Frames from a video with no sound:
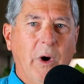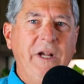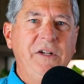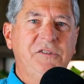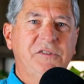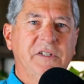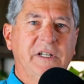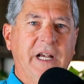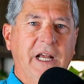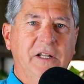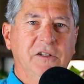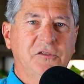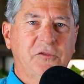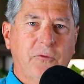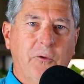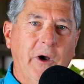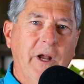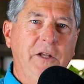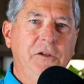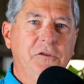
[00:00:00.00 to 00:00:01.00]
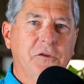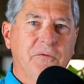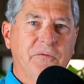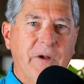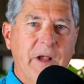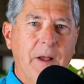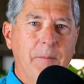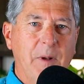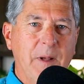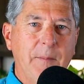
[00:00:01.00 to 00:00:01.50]
race against friends or
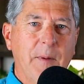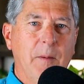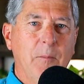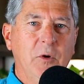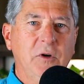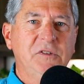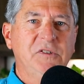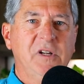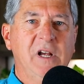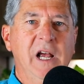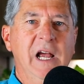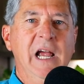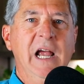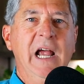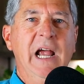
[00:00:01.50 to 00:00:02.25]
family members.